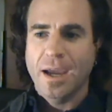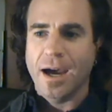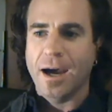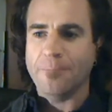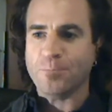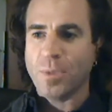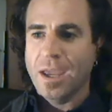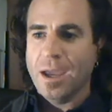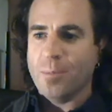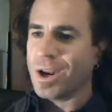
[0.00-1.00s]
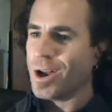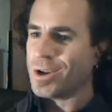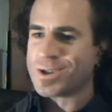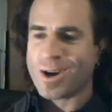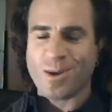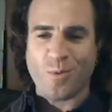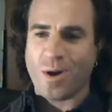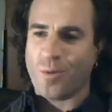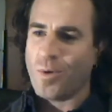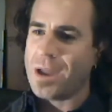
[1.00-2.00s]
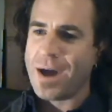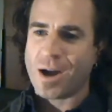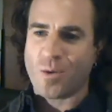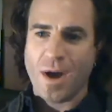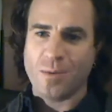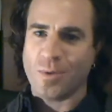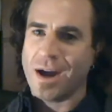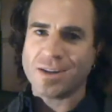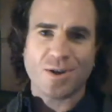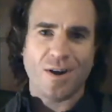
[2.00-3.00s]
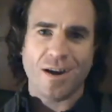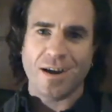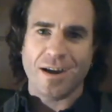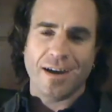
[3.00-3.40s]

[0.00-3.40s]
But it all started way back when I saw